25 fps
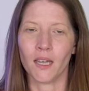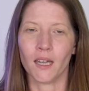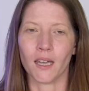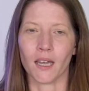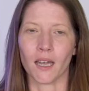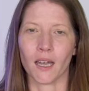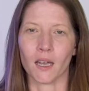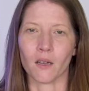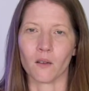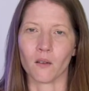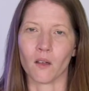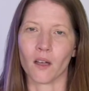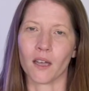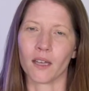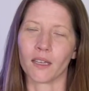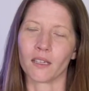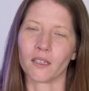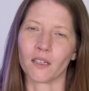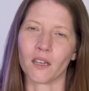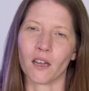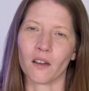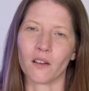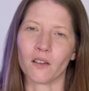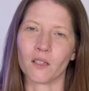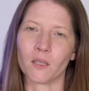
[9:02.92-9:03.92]
I
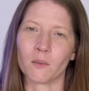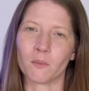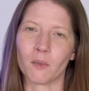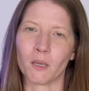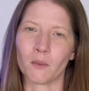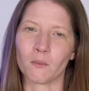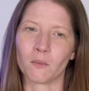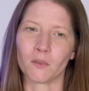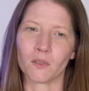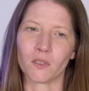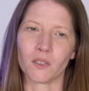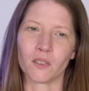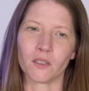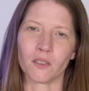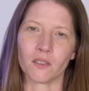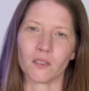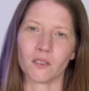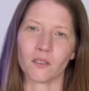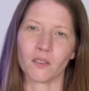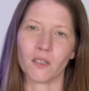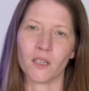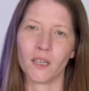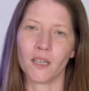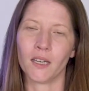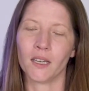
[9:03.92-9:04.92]
encourage people
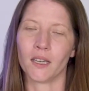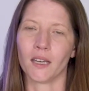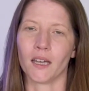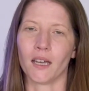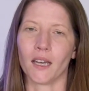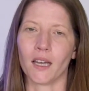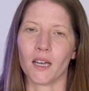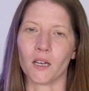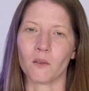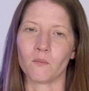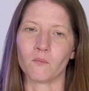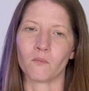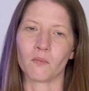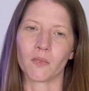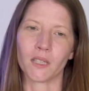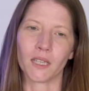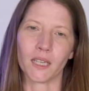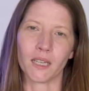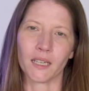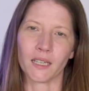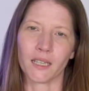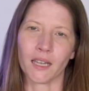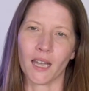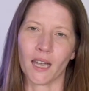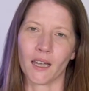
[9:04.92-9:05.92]
to
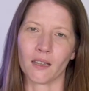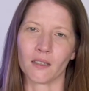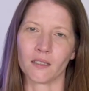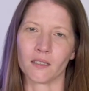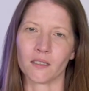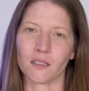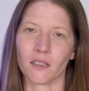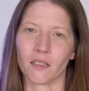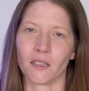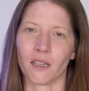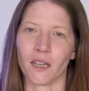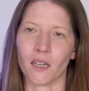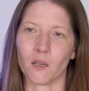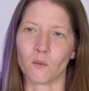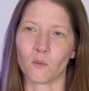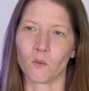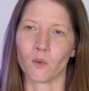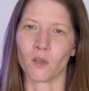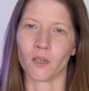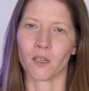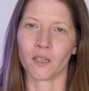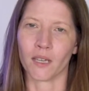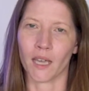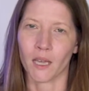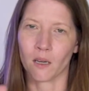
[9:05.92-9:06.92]
get a calendar and
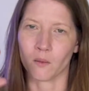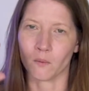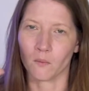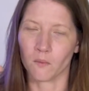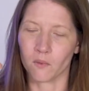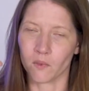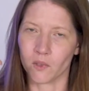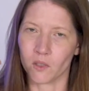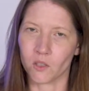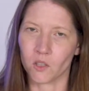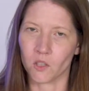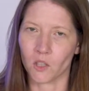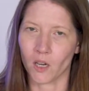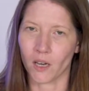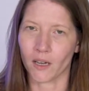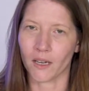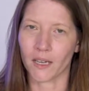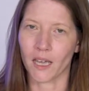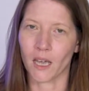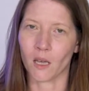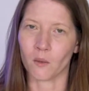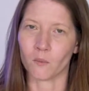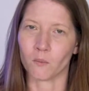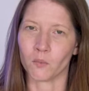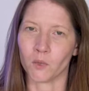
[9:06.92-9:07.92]
work and chunk
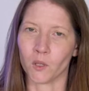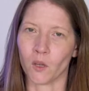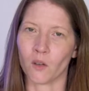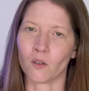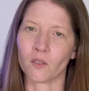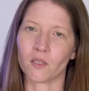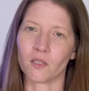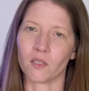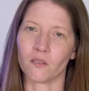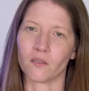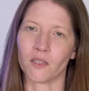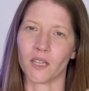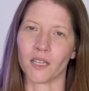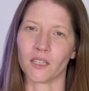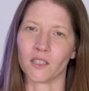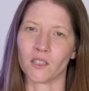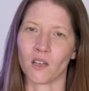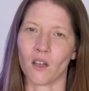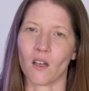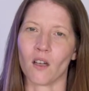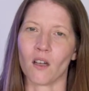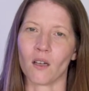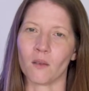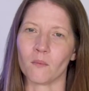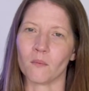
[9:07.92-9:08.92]
out blocks of their
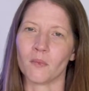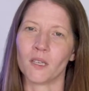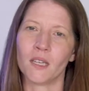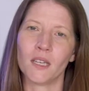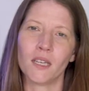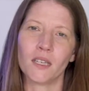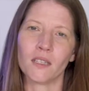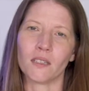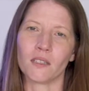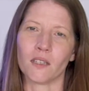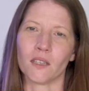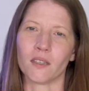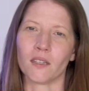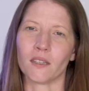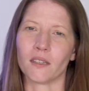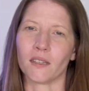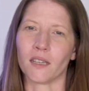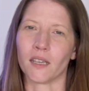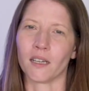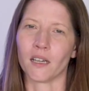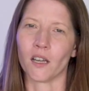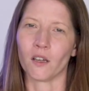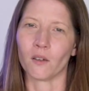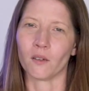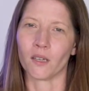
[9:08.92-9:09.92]
time so that
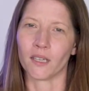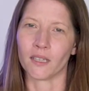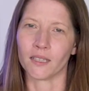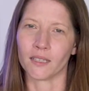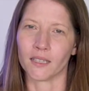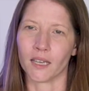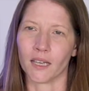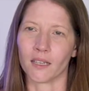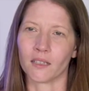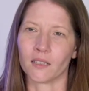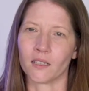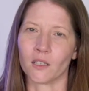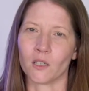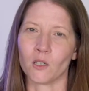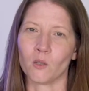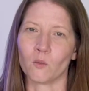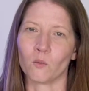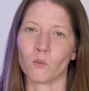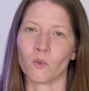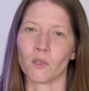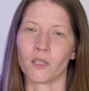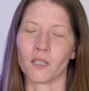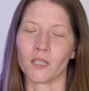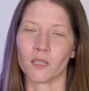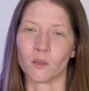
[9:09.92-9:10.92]
they know exactly
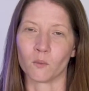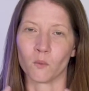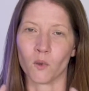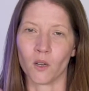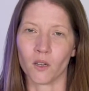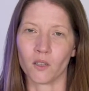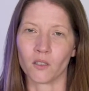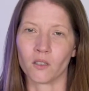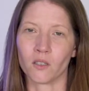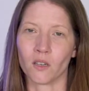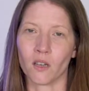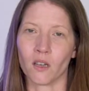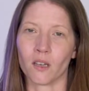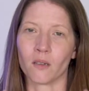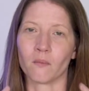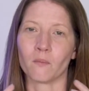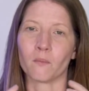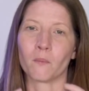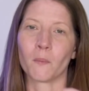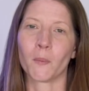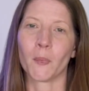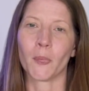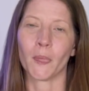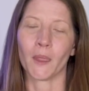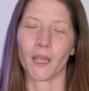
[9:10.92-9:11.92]
what is work
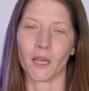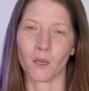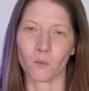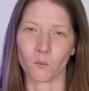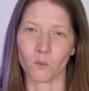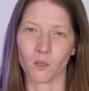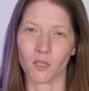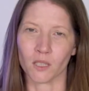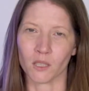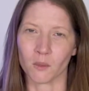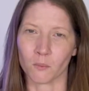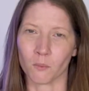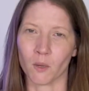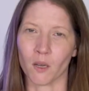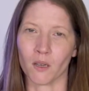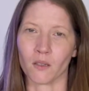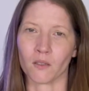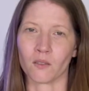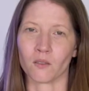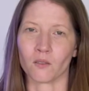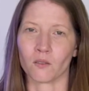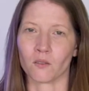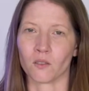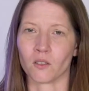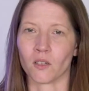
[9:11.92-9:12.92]
time and what is
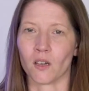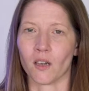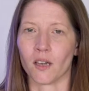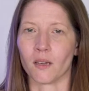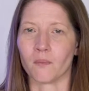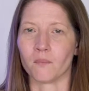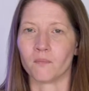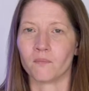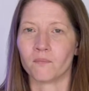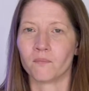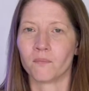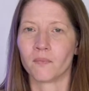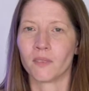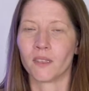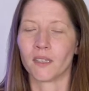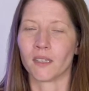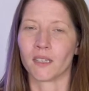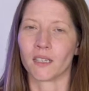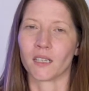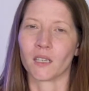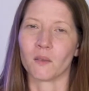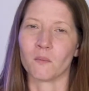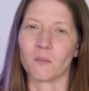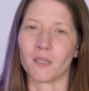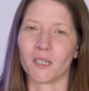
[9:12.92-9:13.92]
personal time.
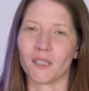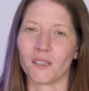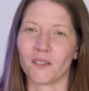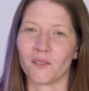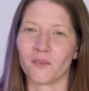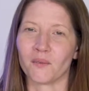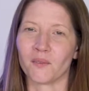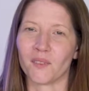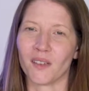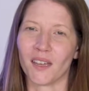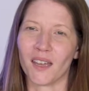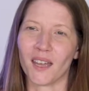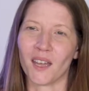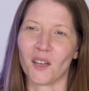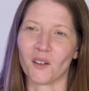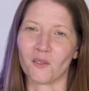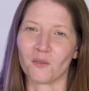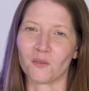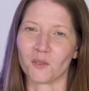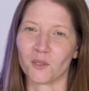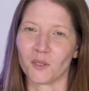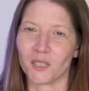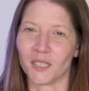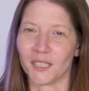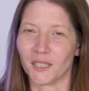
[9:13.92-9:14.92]
That can be a
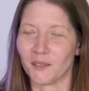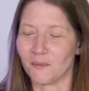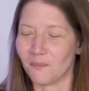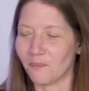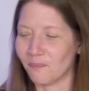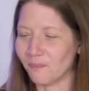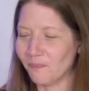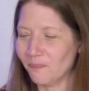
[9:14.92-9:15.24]
helpful tip.